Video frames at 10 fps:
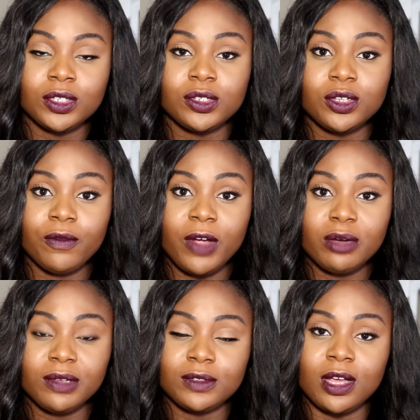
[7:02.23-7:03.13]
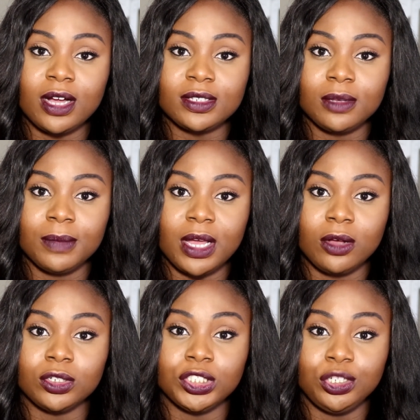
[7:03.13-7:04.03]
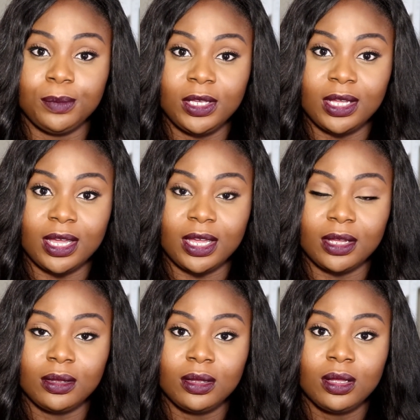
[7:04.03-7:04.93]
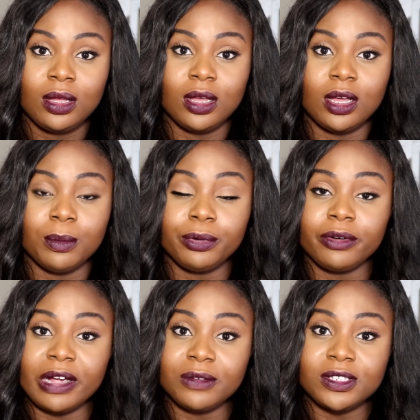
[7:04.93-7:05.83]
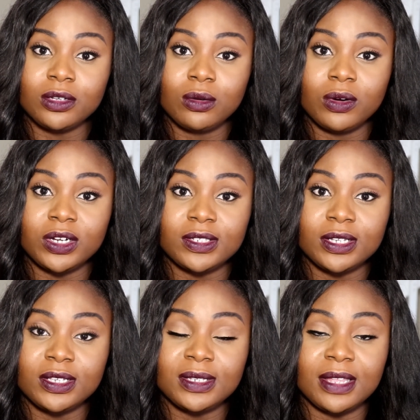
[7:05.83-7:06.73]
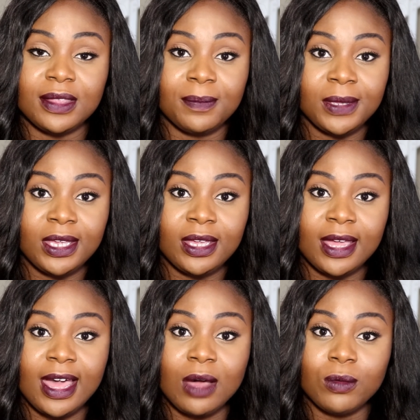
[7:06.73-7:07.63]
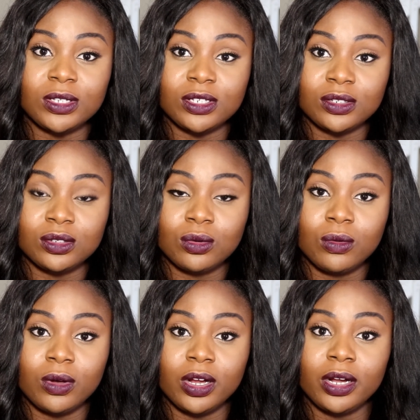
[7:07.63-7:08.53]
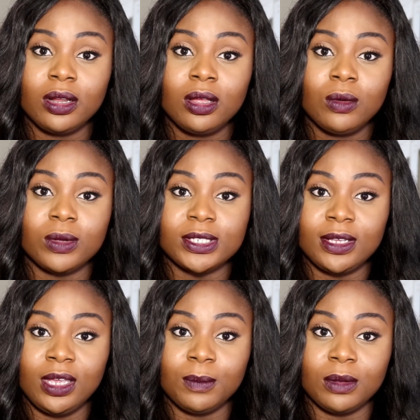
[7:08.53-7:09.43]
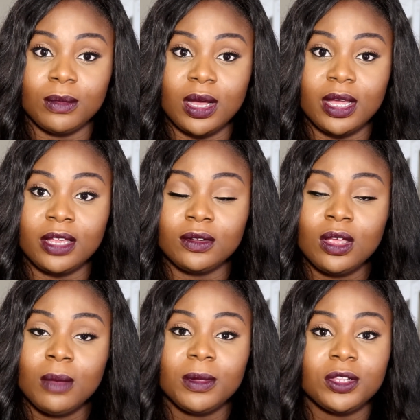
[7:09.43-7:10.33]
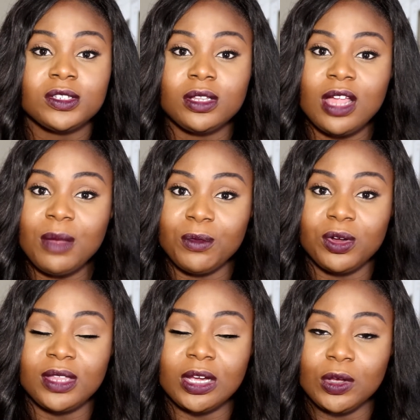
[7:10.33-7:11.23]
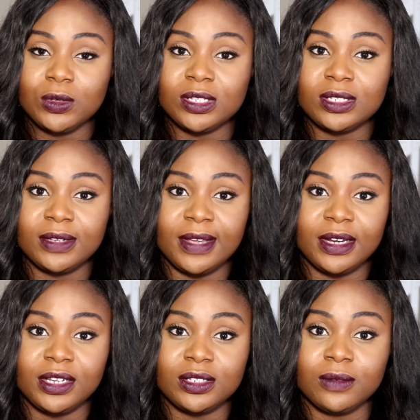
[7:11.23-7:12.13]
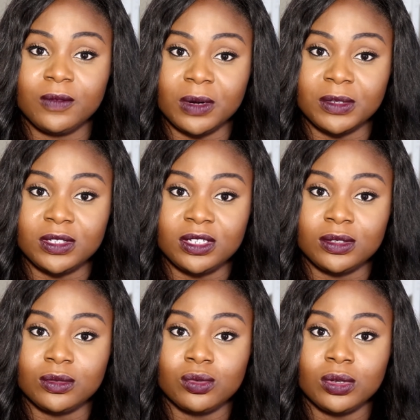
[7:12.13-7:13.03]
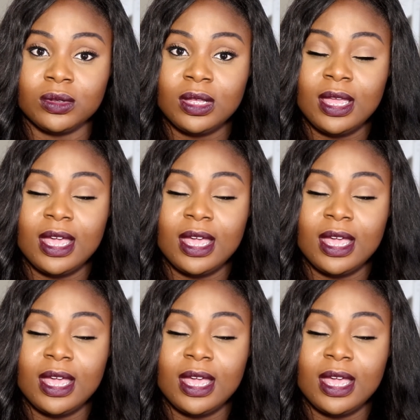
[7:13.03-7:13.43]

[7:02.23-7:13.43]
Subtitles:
So far we've talked about GPA, prerequisite courses, and the PCAT, what to score, what to keep in mind, but there's a lot more that goes into getting into pharmacy school,